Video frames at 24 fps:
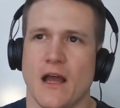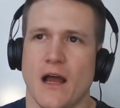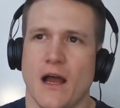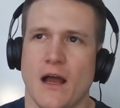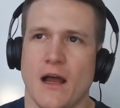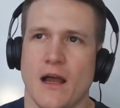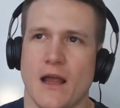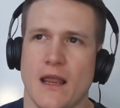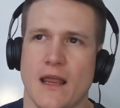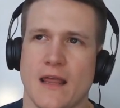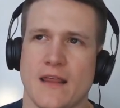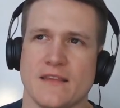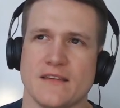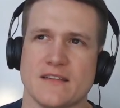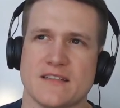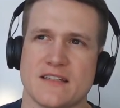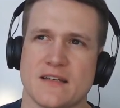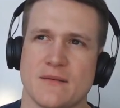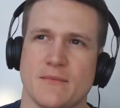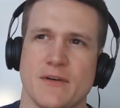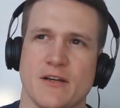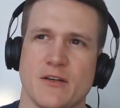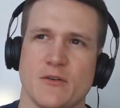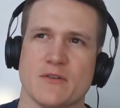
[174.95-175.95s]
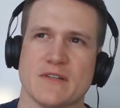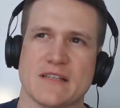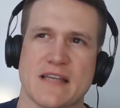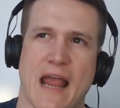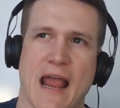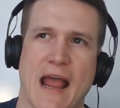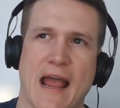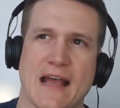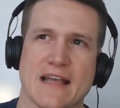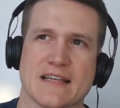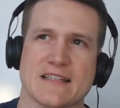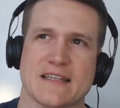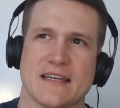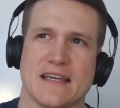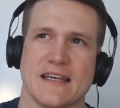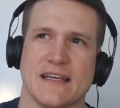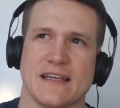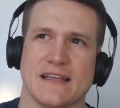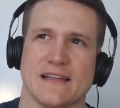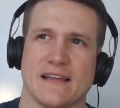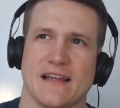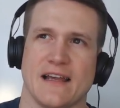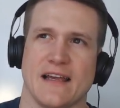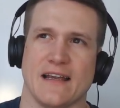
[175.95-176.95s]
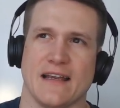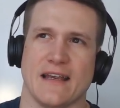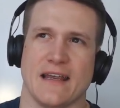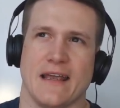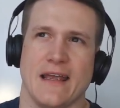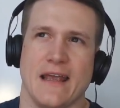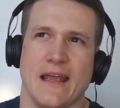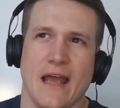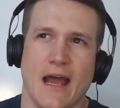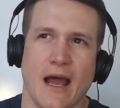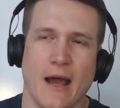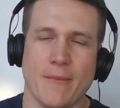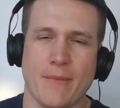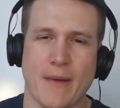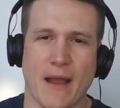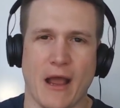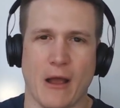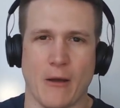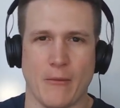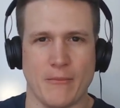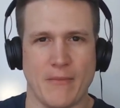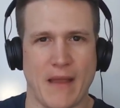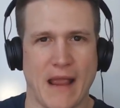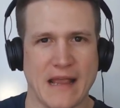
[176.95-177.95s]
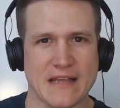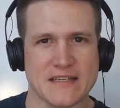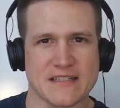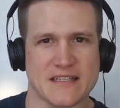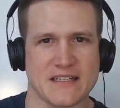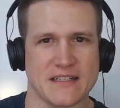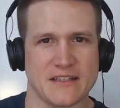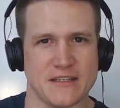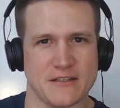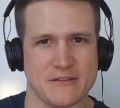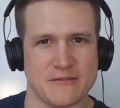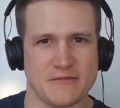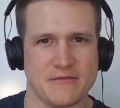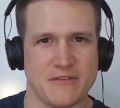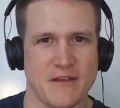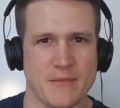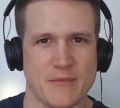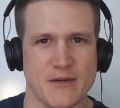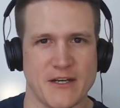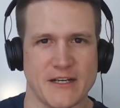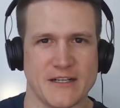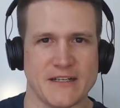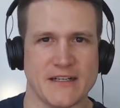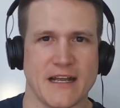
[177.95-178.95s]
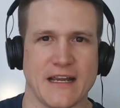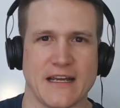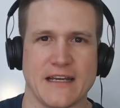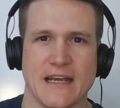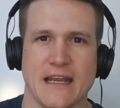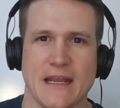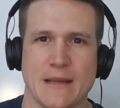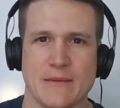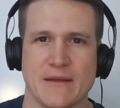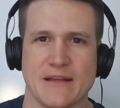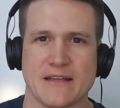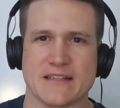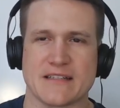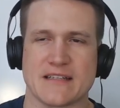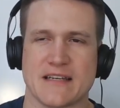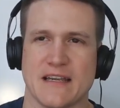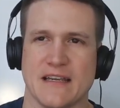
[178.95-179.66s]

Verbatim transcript: and somebody was asking like about masculine feminine dynamics,